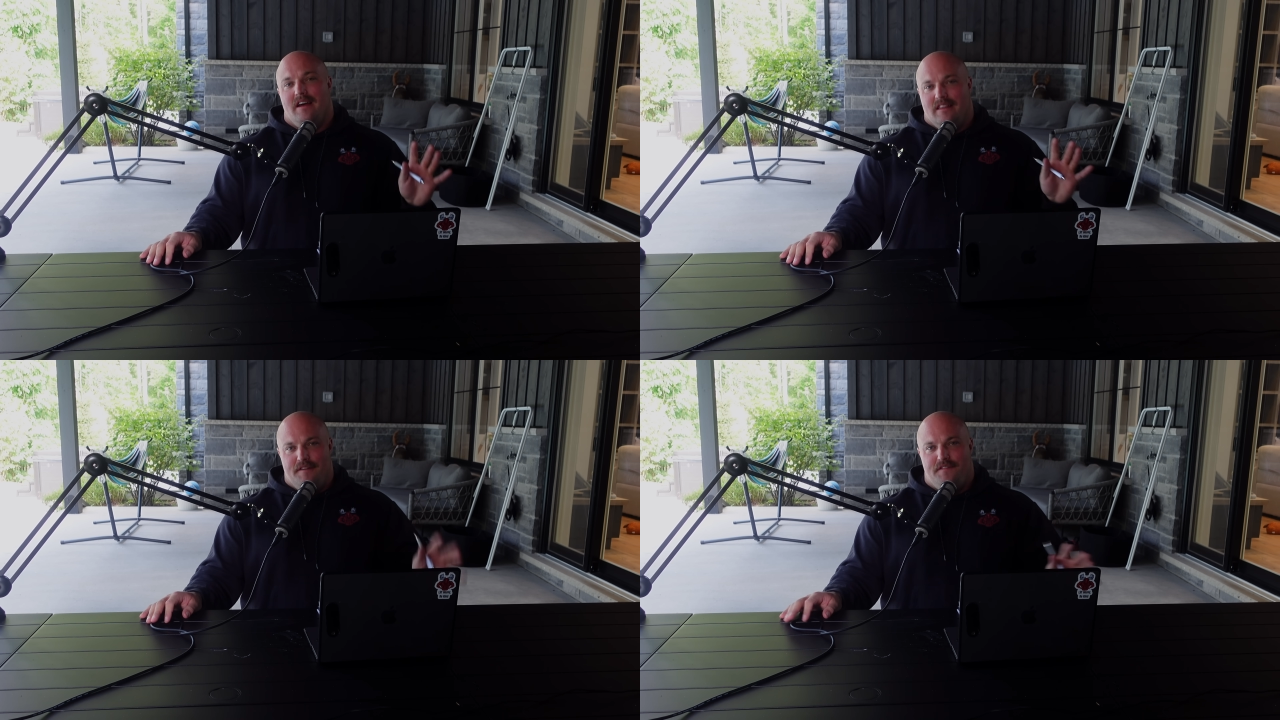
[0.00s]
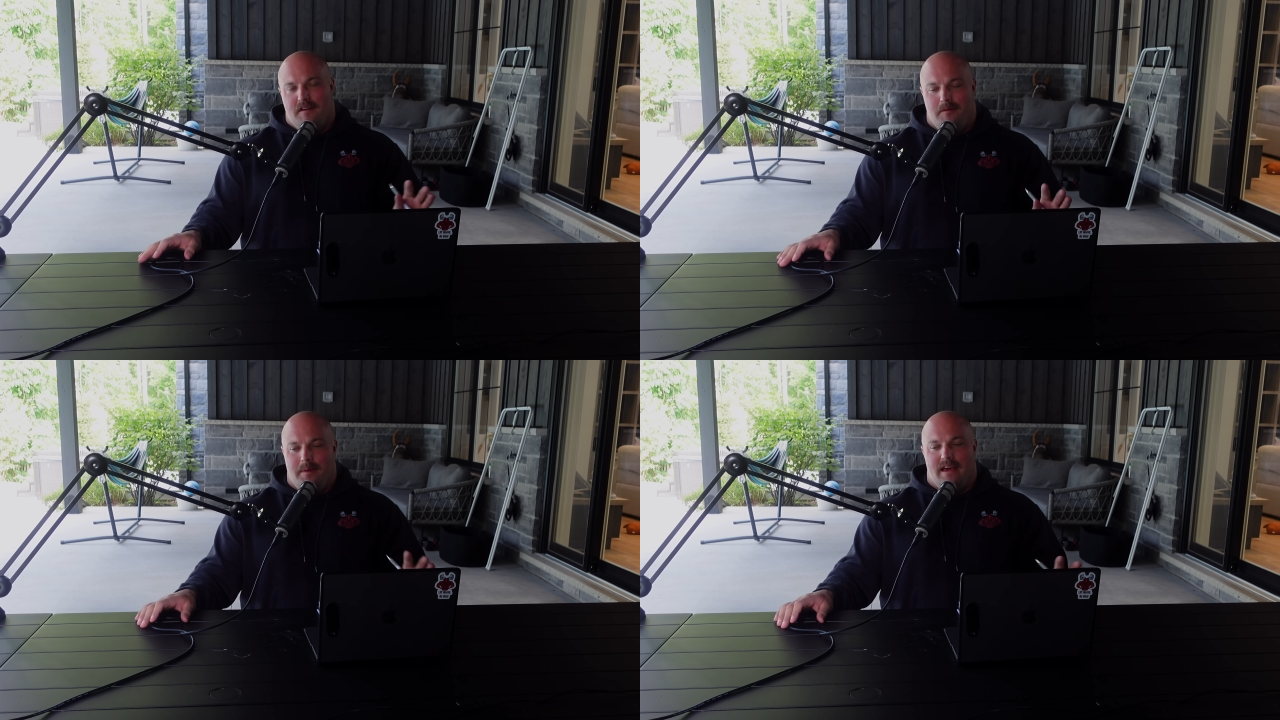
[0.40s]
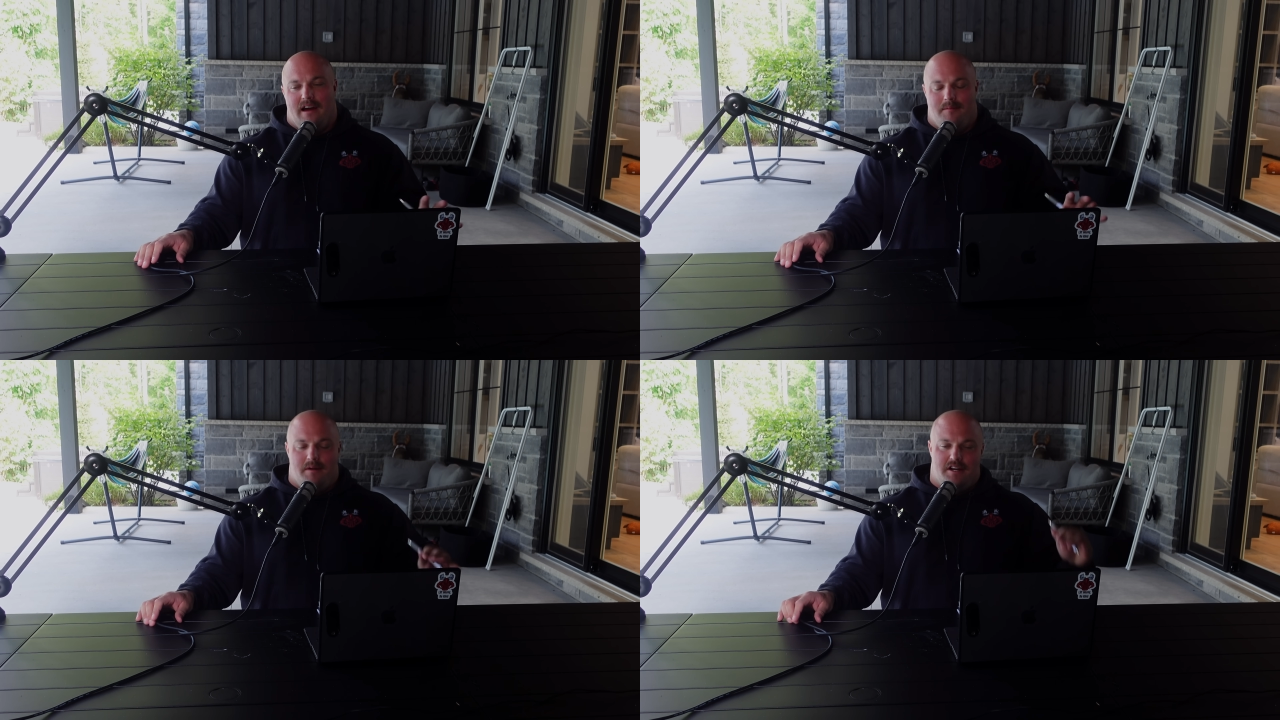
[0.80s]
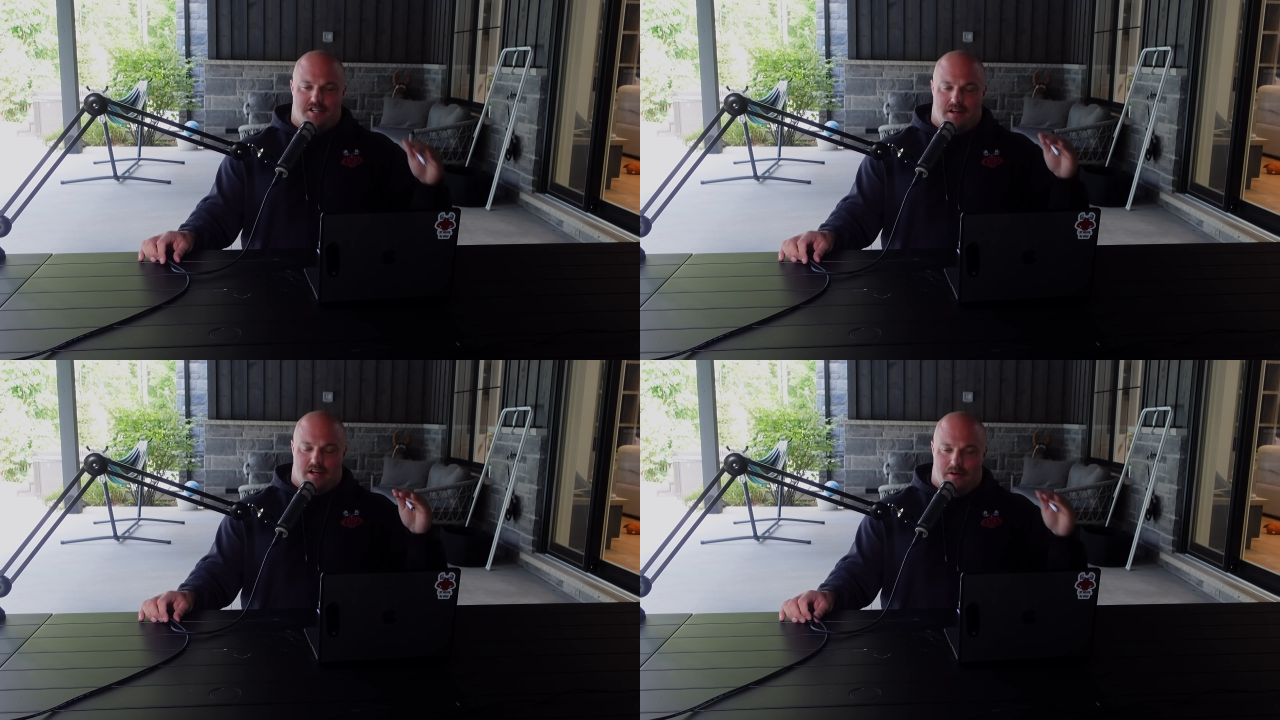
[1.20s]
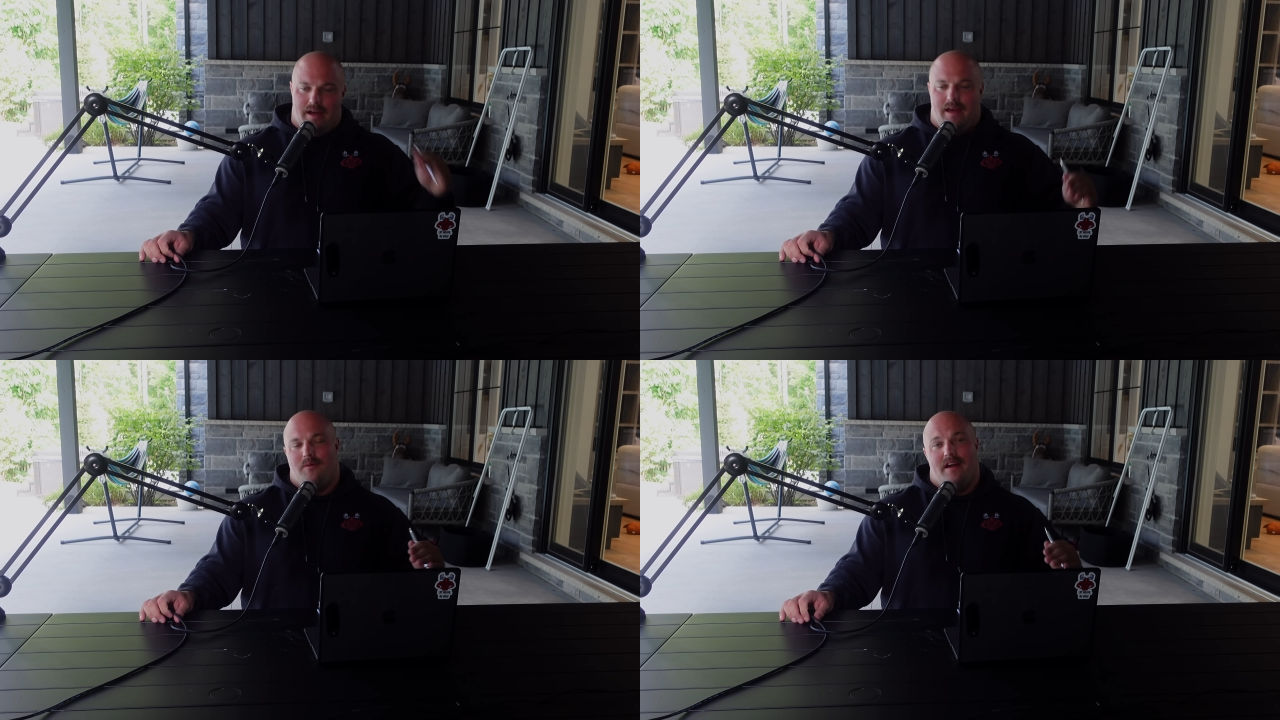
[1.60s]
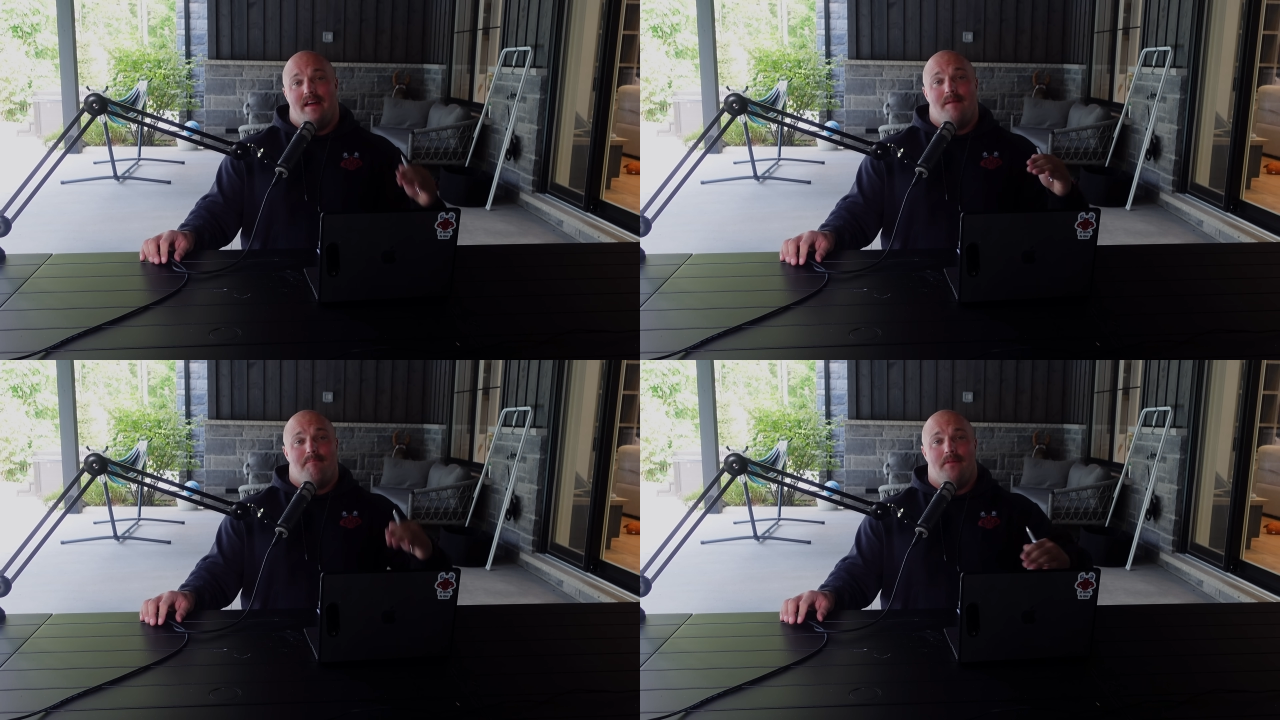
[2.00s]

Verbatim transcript: lift heavy, be kind merch, go ahead, wear that,